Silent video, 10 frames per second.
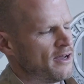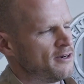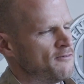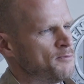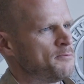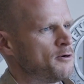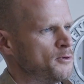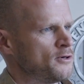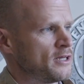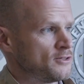And if people are
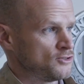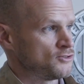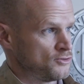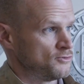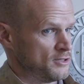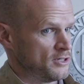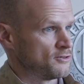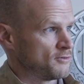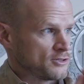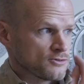booking that, it's just through either
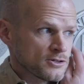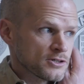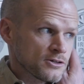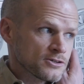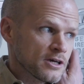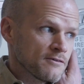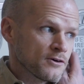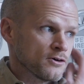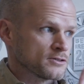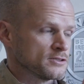restaurant here yourself or
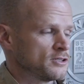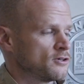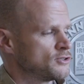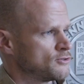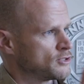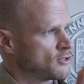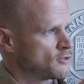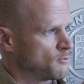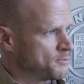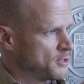Hooked, is it? Or is there a
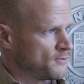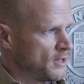certain website for